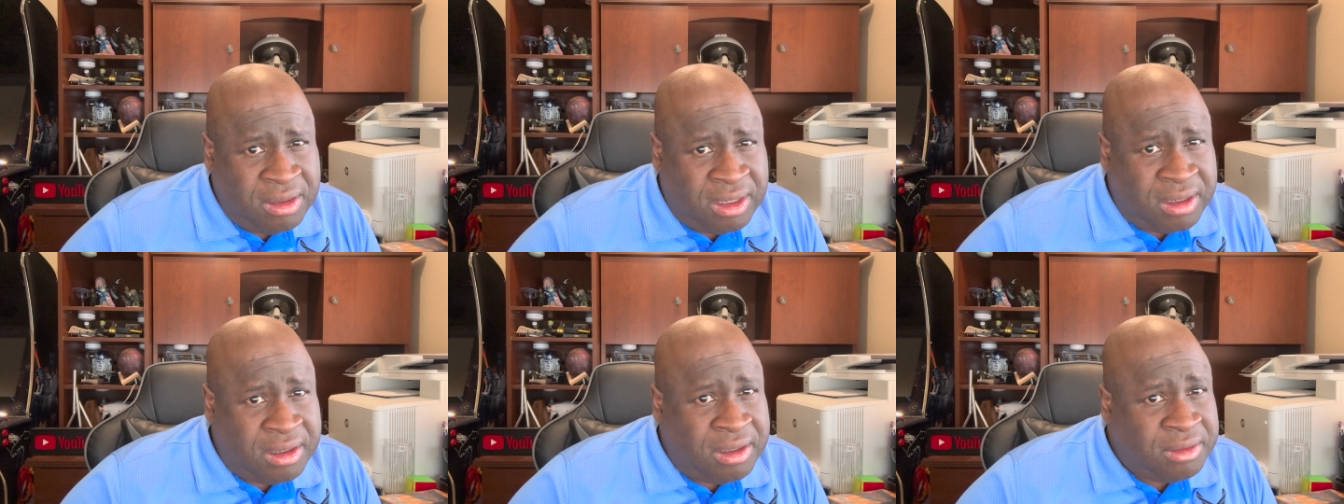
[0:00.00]

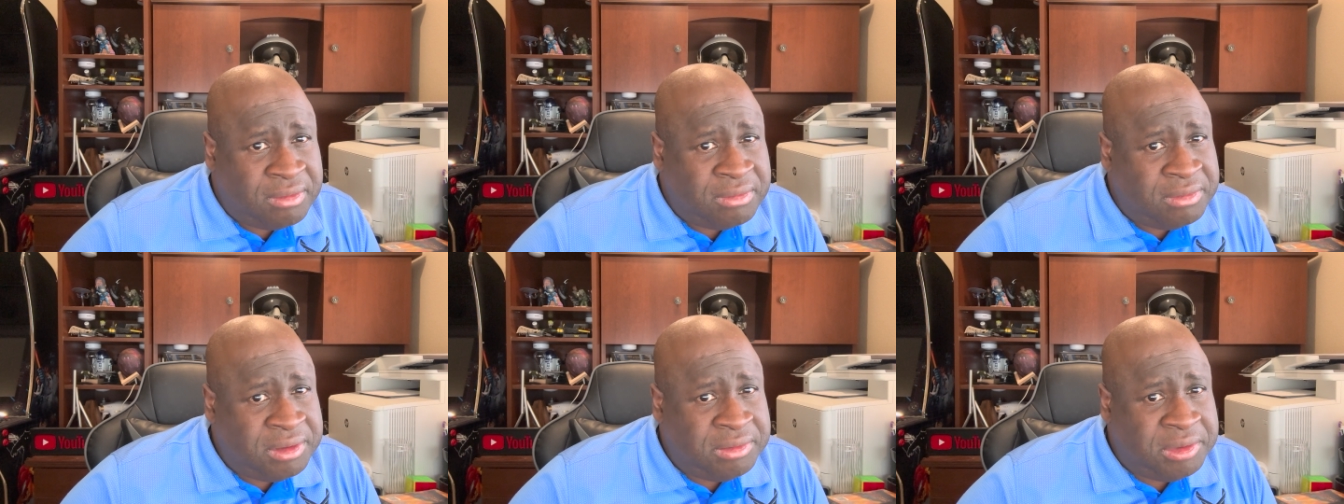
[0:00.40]
I don't know.
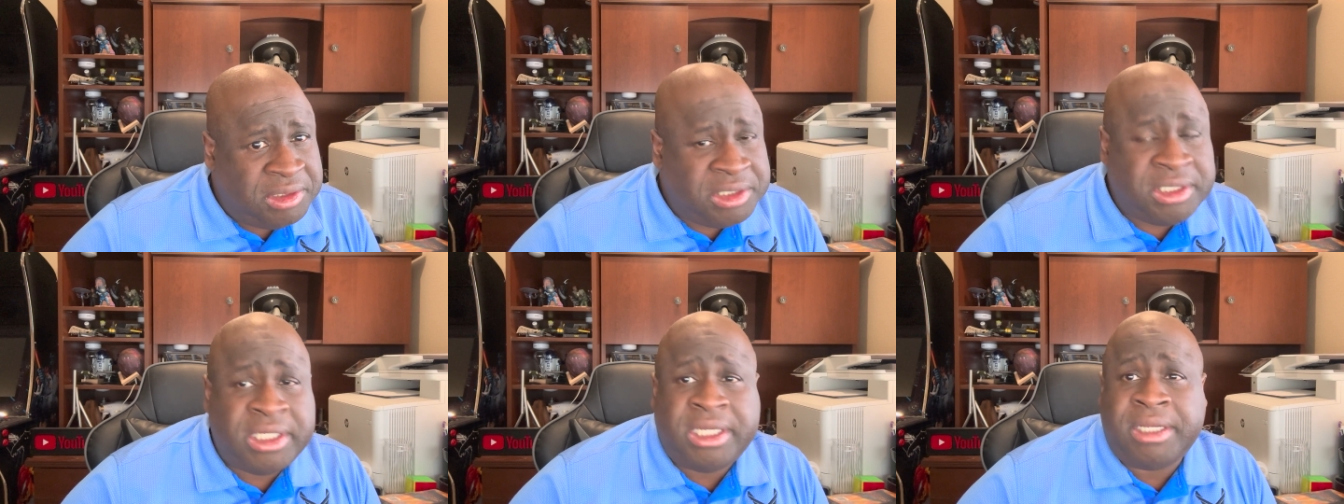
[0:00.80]
We'll, we'll
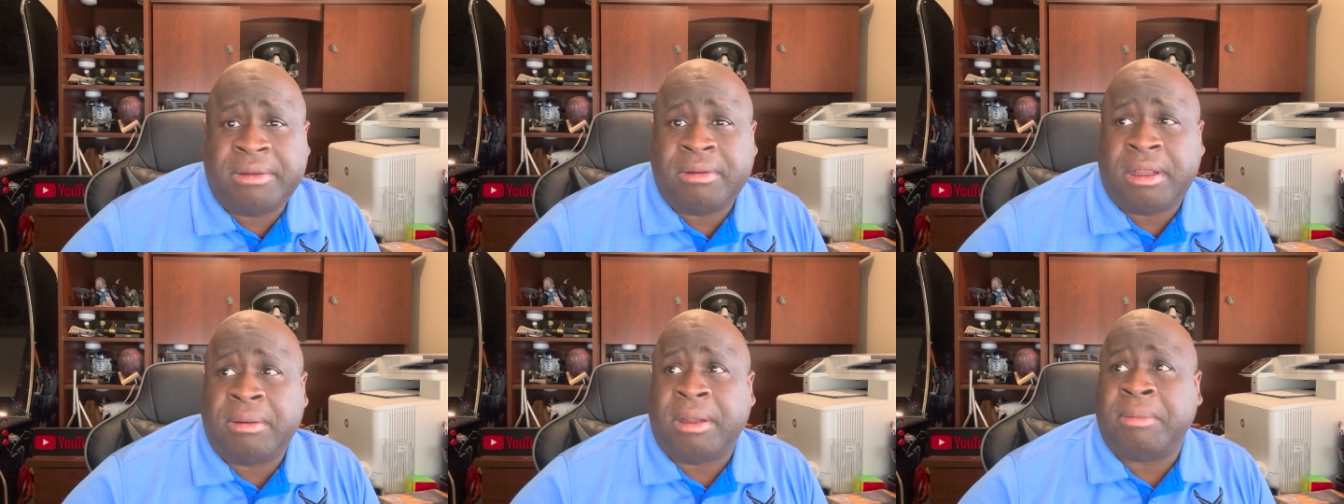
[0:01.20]
see.
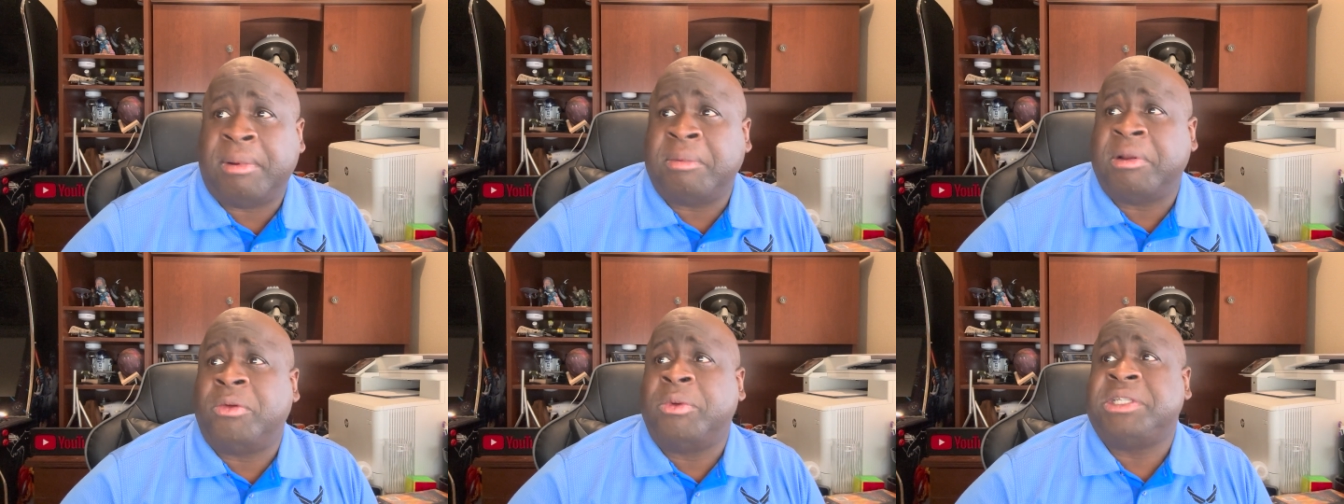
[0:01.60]
I, am going
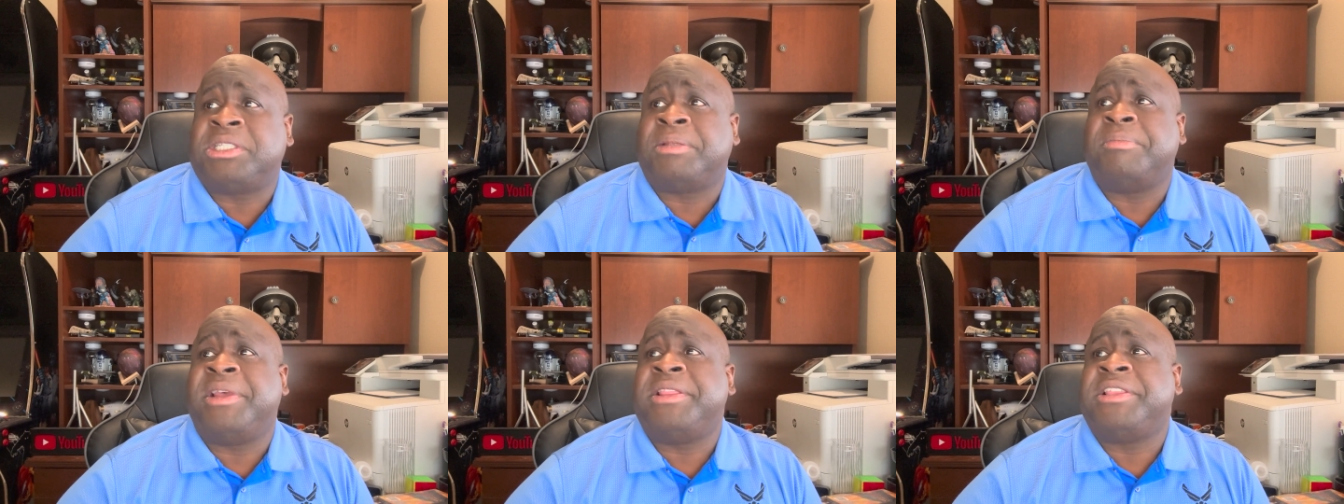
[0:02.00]
to
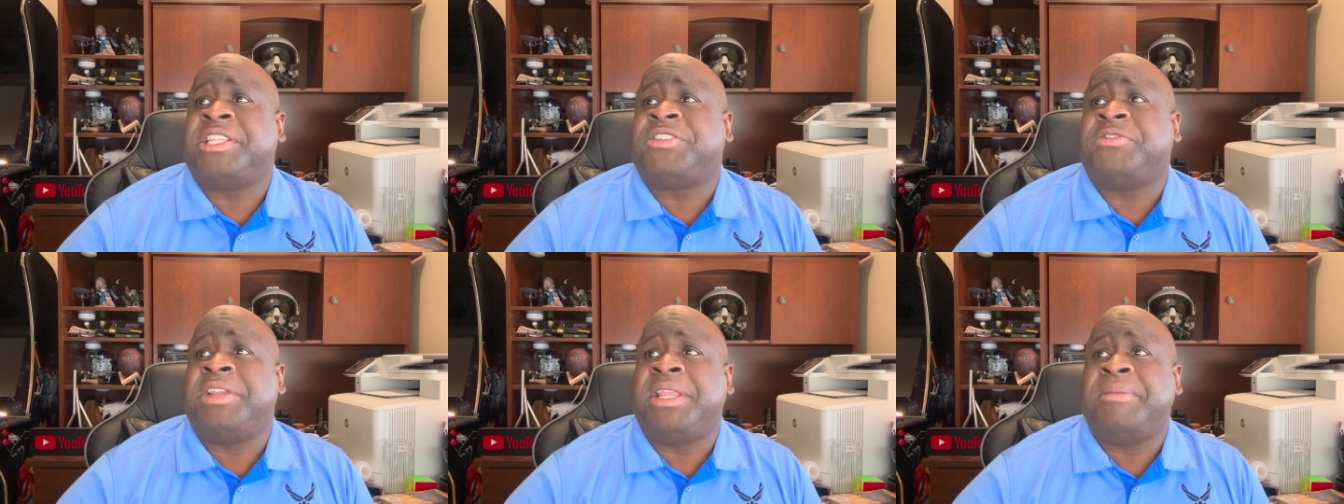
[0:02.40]
resubmit this
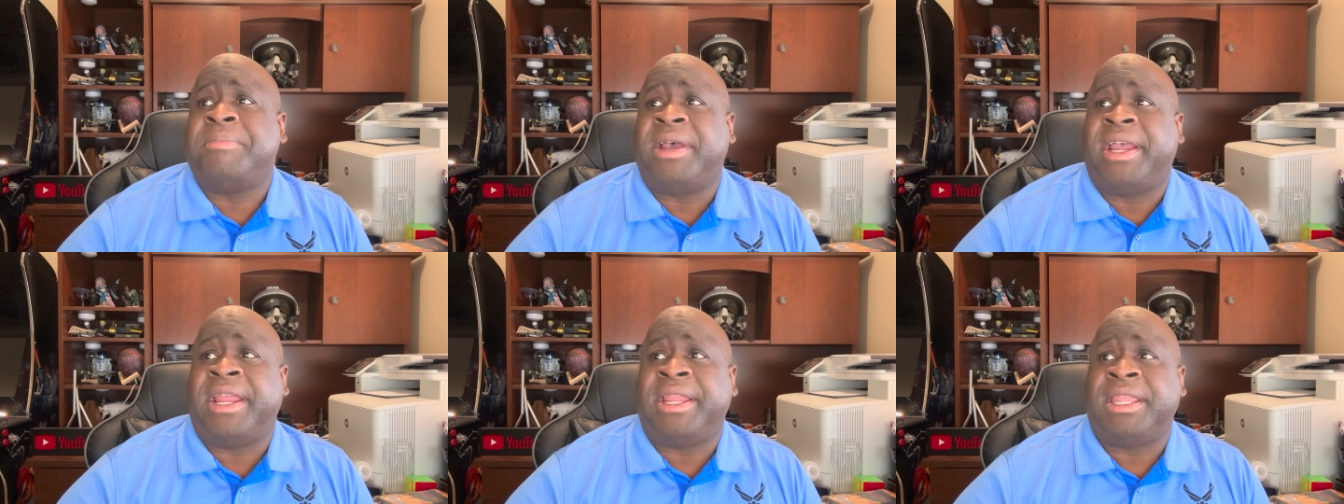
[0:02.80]

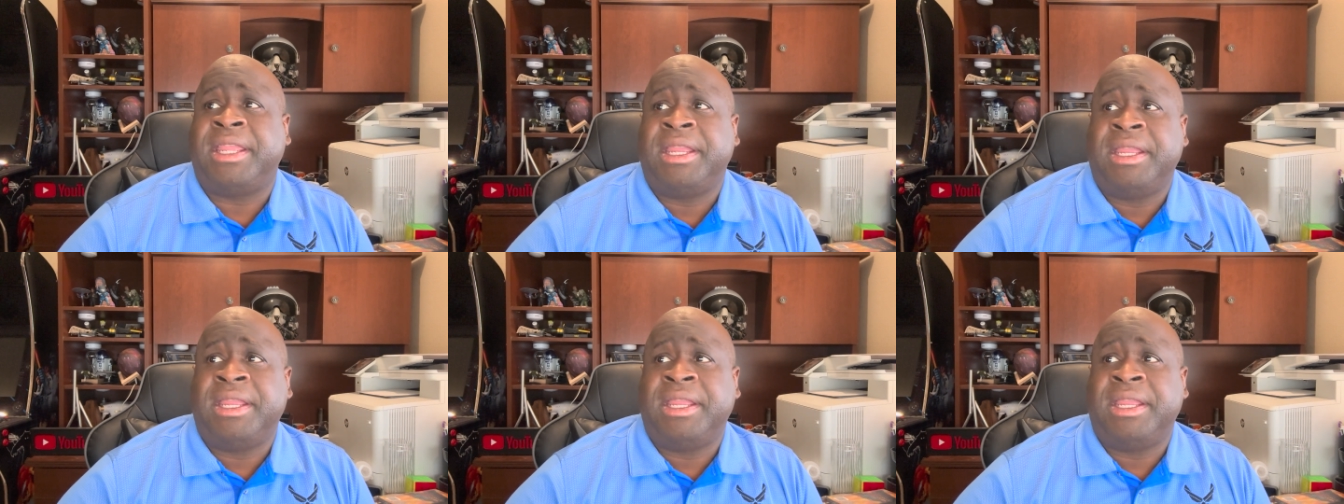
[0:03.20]
feedback,